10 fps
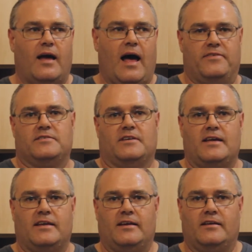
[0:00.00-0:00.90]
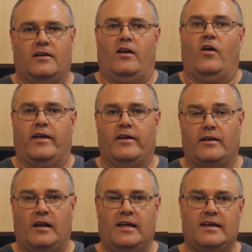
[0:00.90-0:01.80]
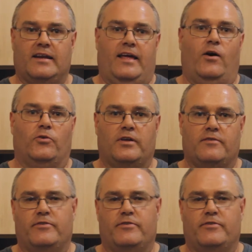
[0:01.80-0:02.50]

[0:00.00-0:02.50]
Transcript: others eating like clean, healthy,